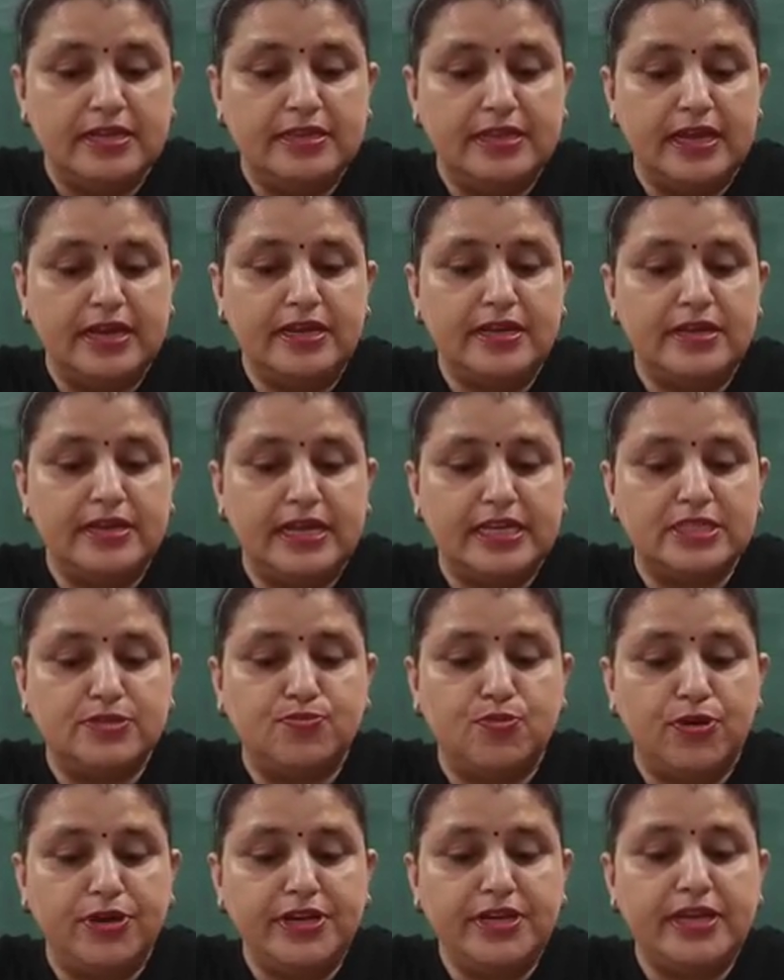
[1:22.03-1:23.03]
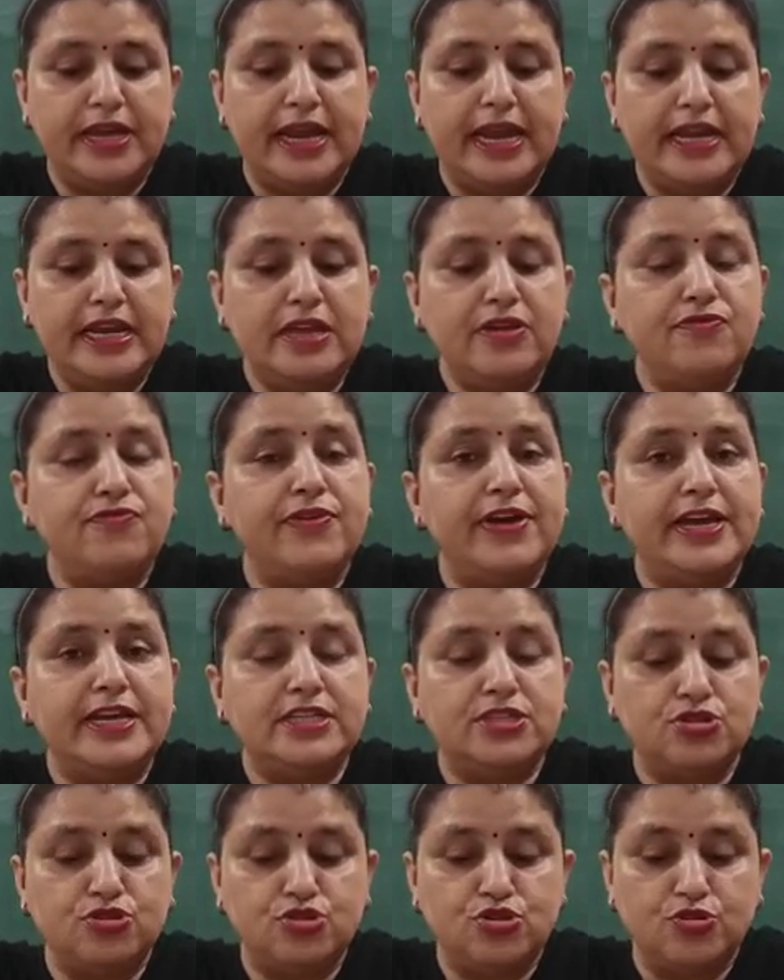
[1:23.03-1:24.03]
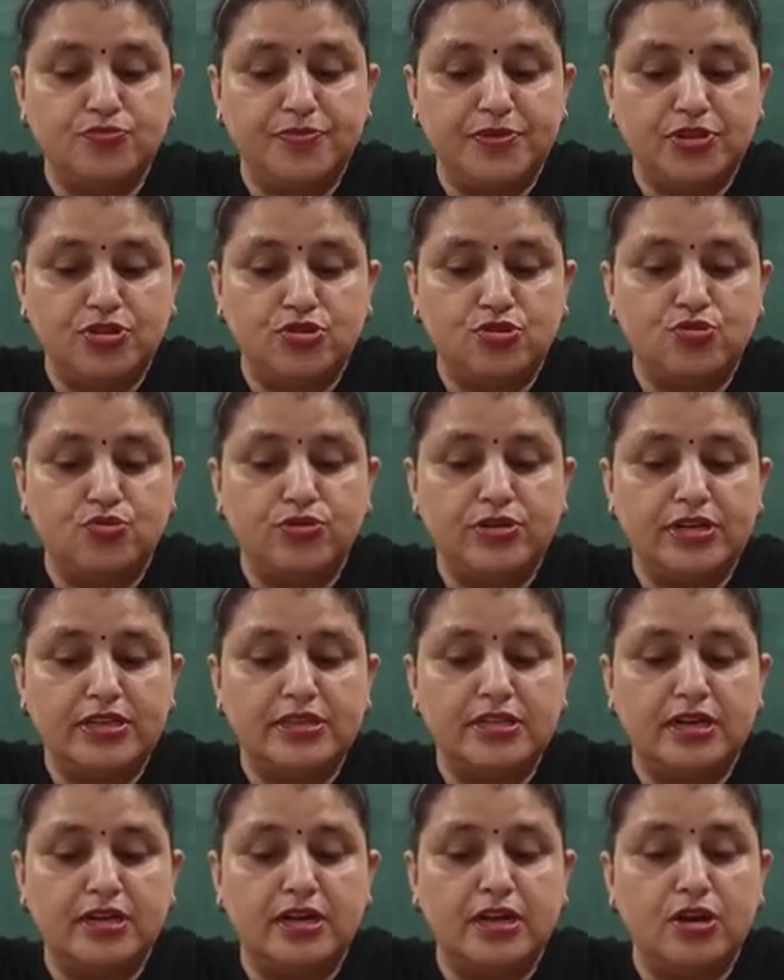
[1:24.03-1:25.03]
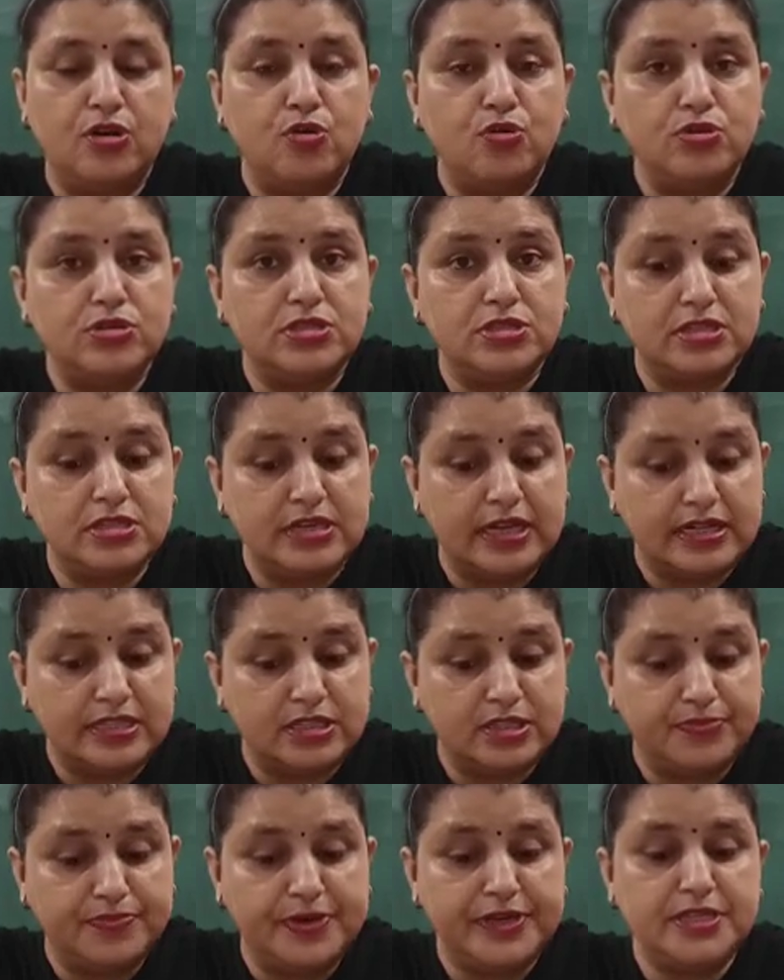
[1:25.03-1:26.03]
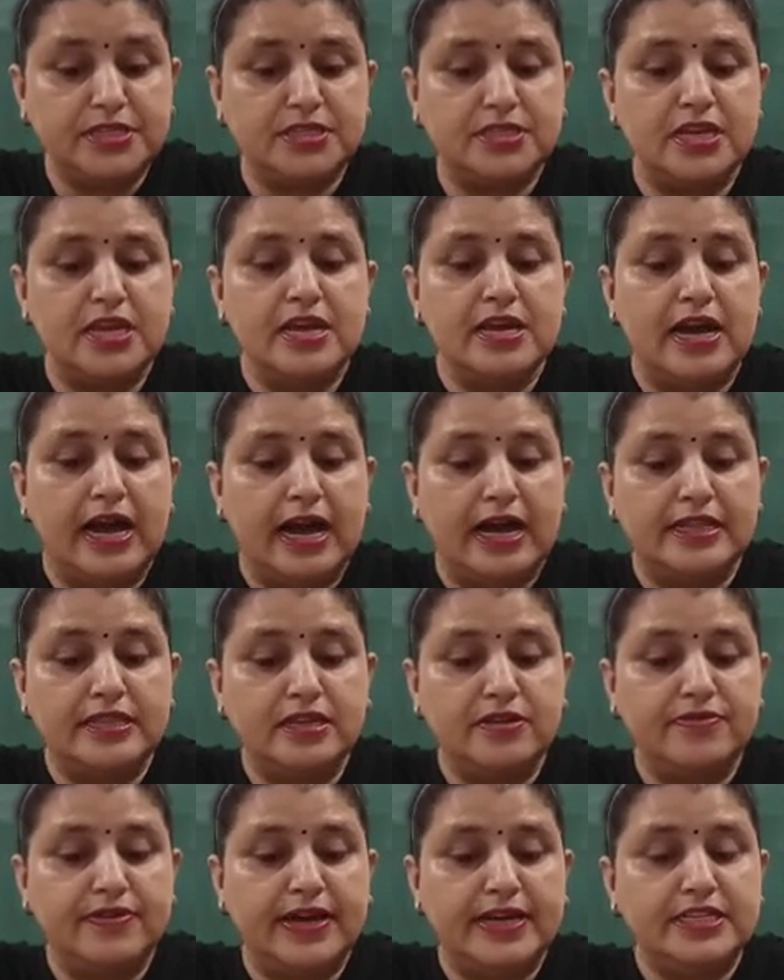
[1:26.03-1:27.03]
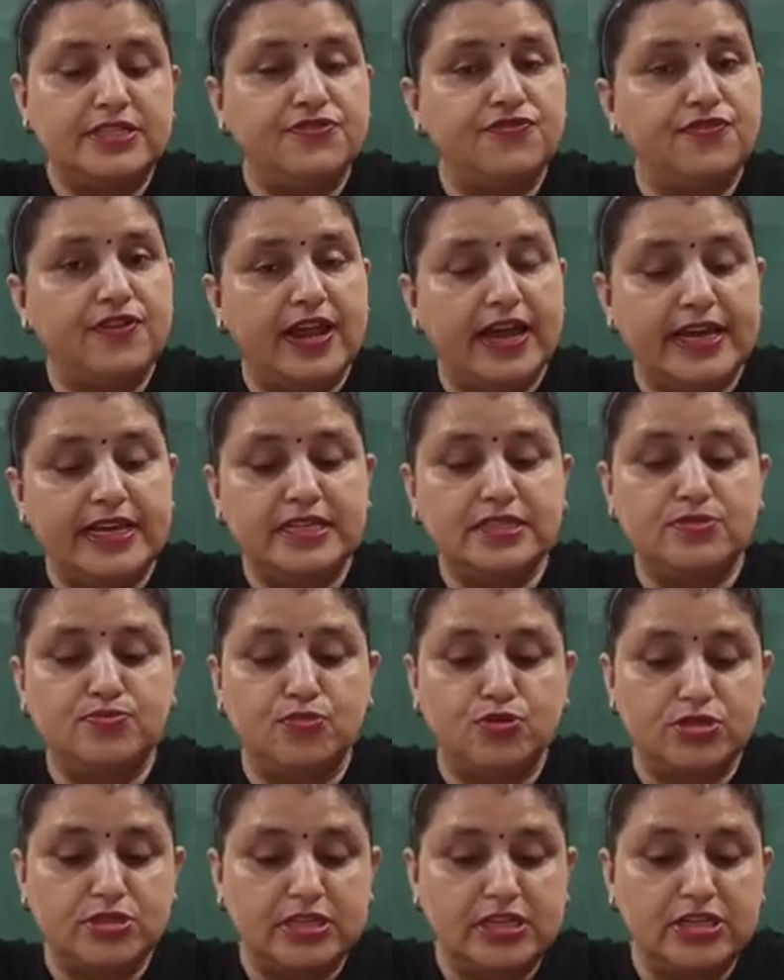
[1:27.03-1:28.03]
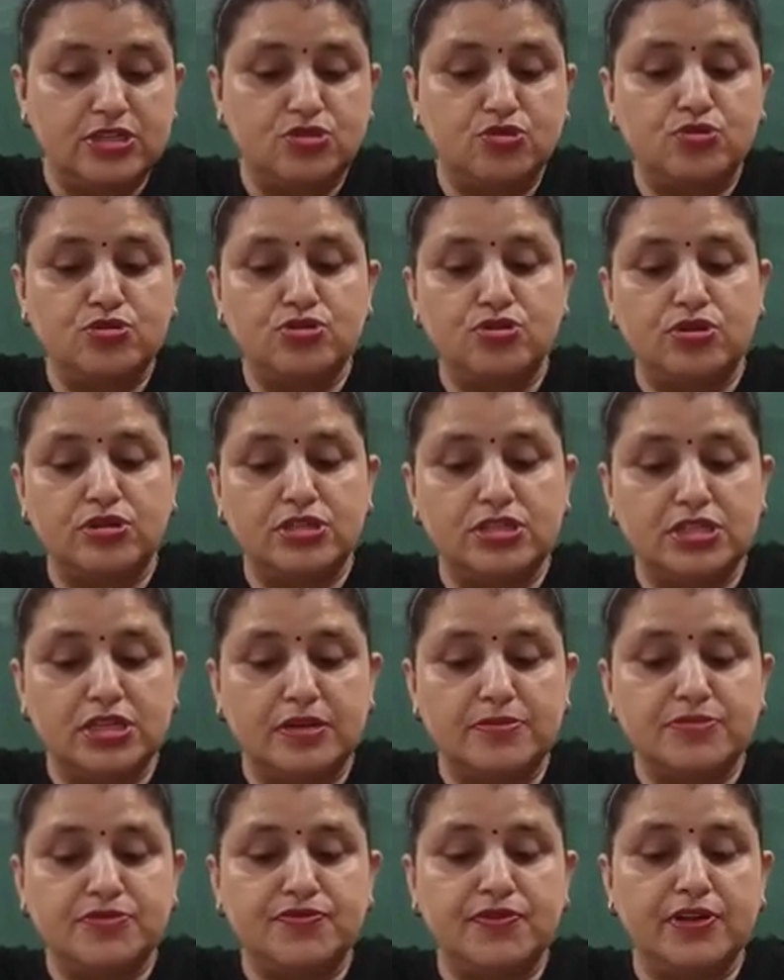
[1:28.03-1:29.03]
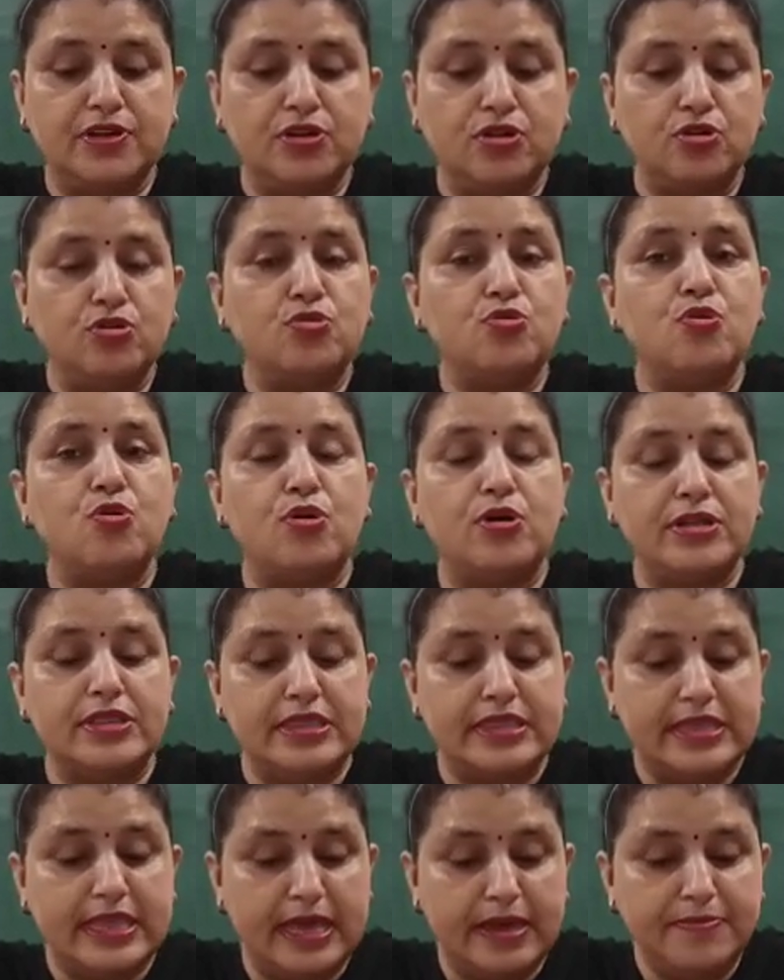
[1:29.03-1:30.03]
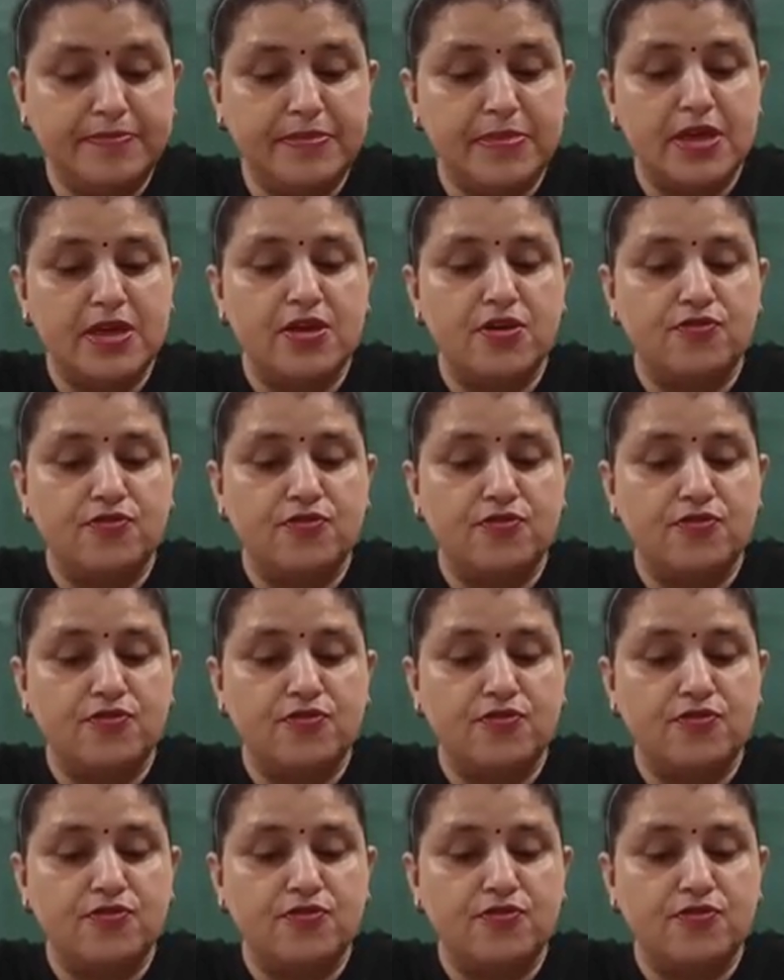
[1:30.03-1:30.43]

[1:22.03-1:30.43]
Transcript: Then next point, any waste should be thrown in the closed dustbins. Otherwise, flies, mosquitoes or germs will grow on them.